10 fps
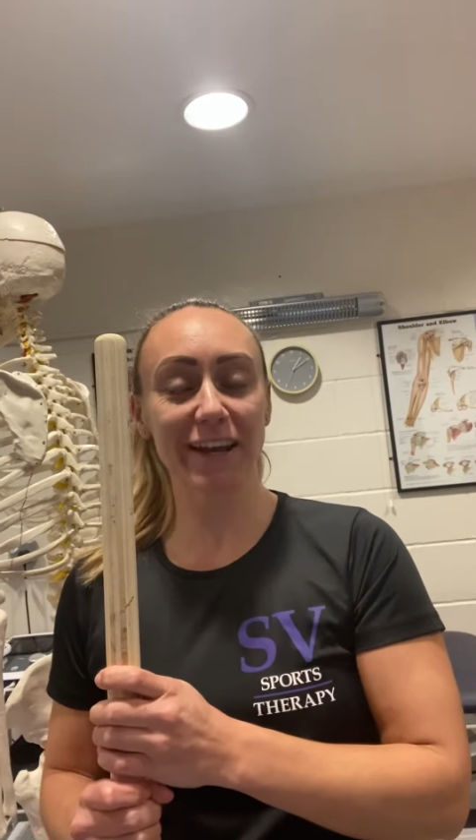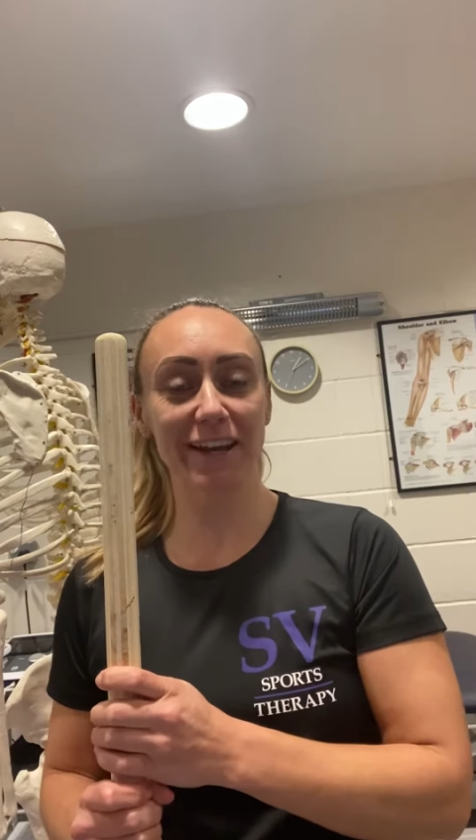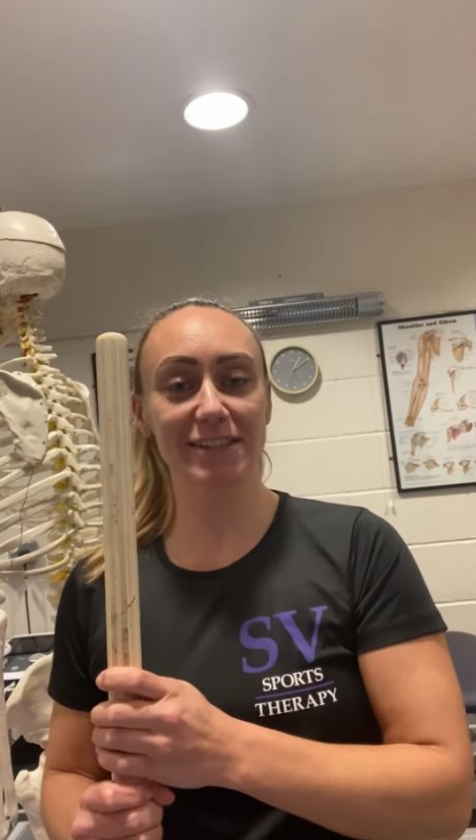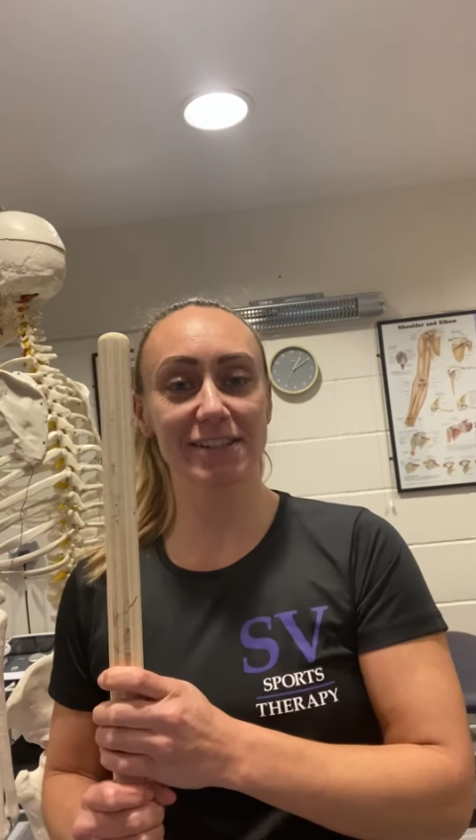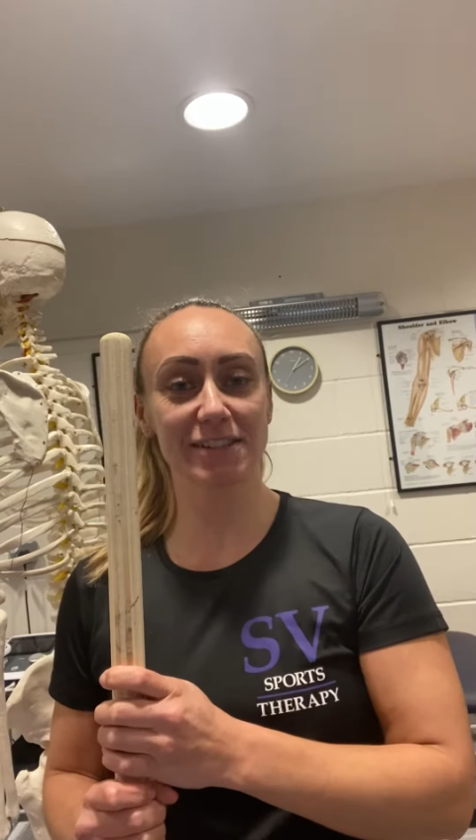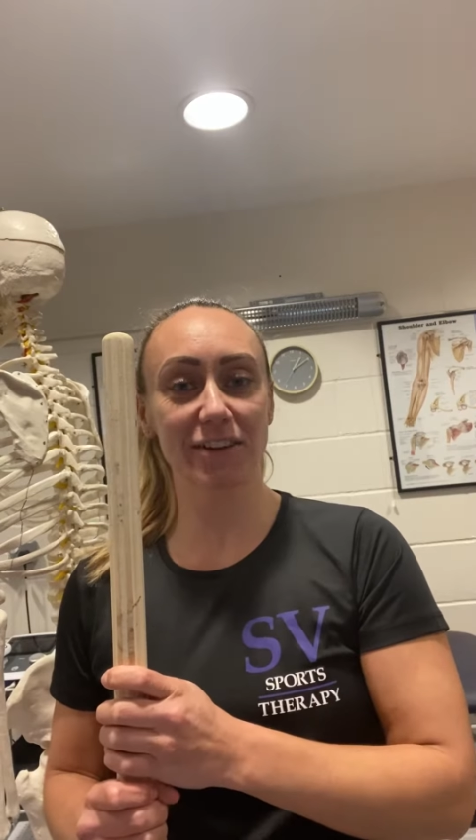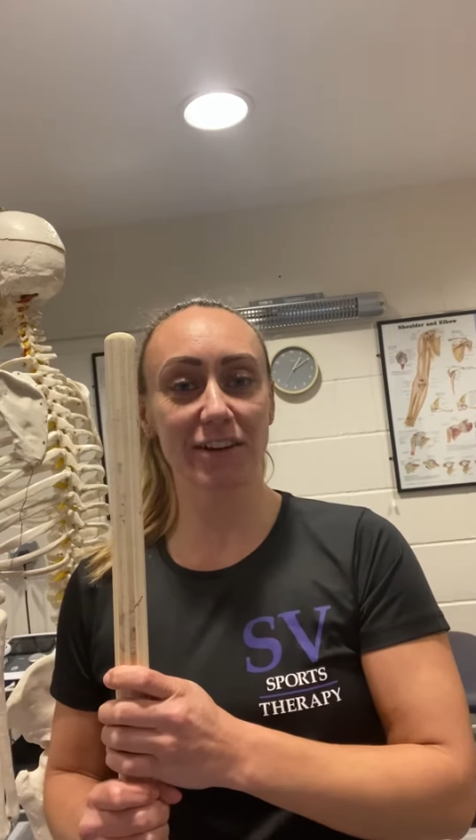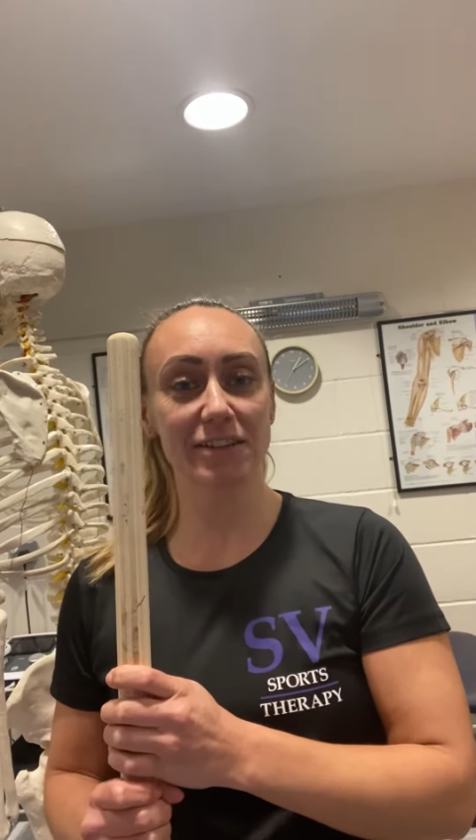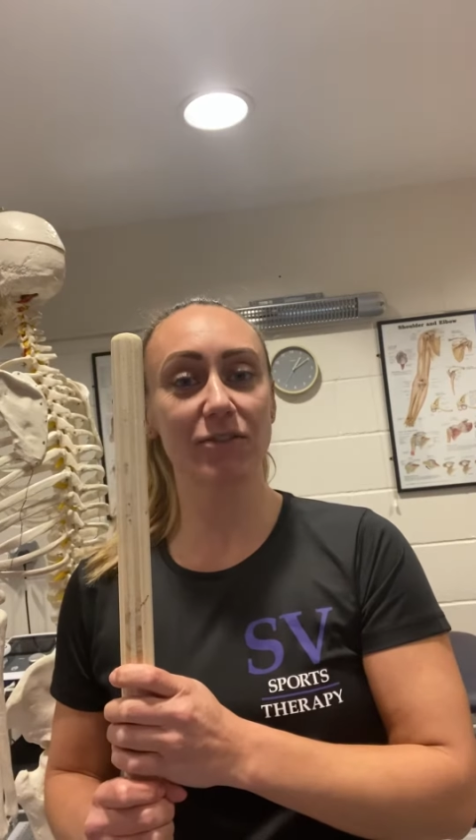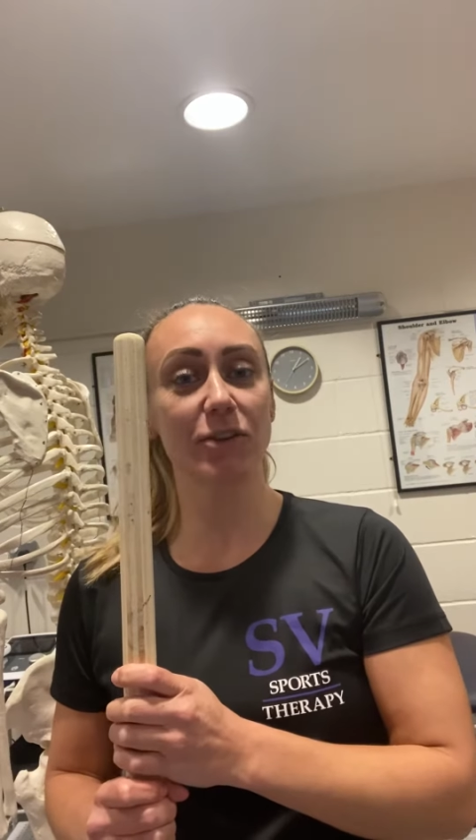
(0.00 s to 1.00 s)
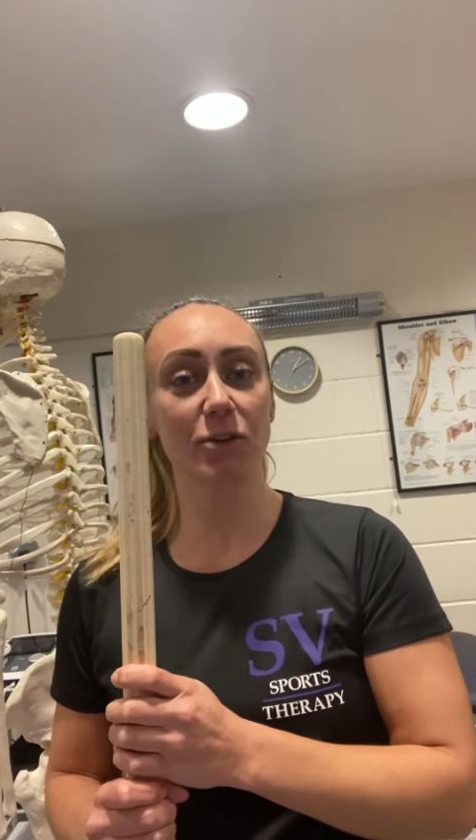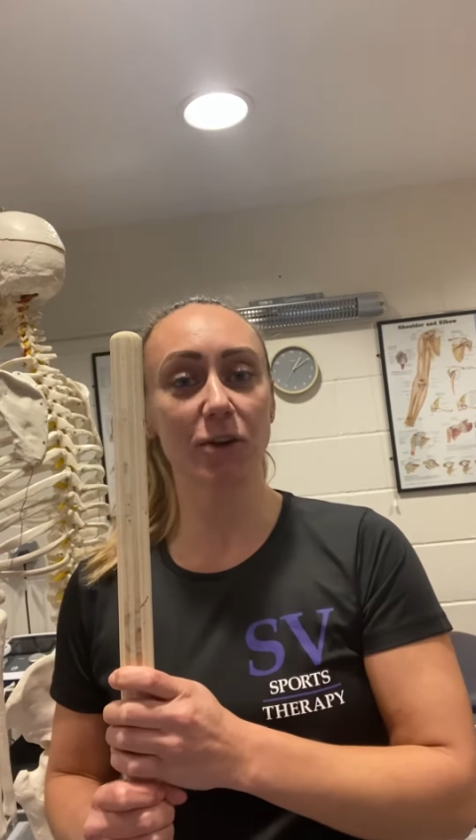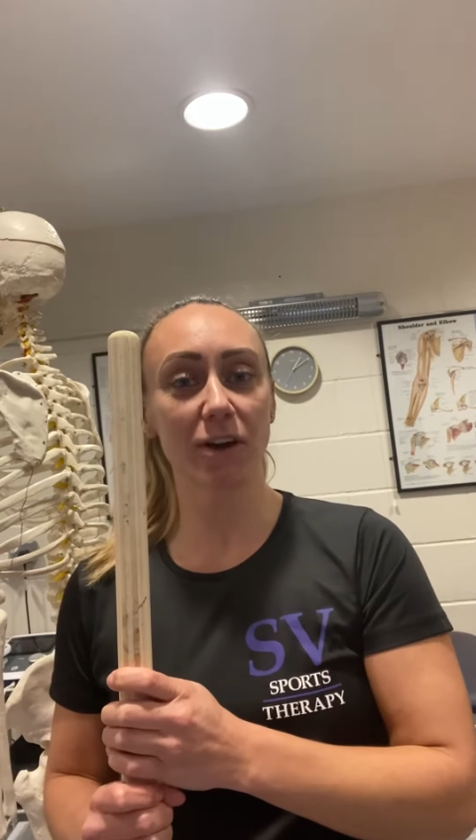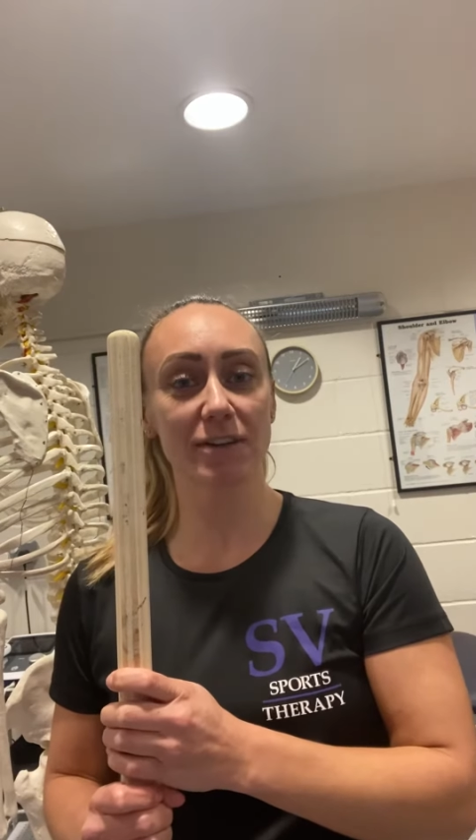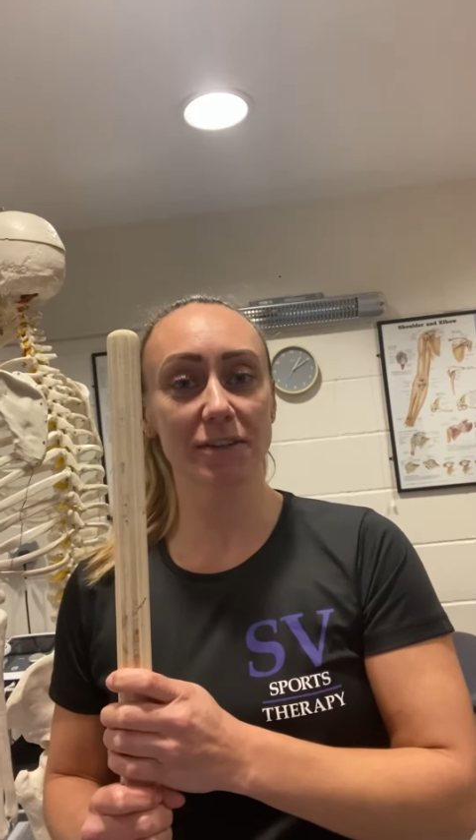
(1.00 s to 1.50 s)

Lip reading: exercise for you guys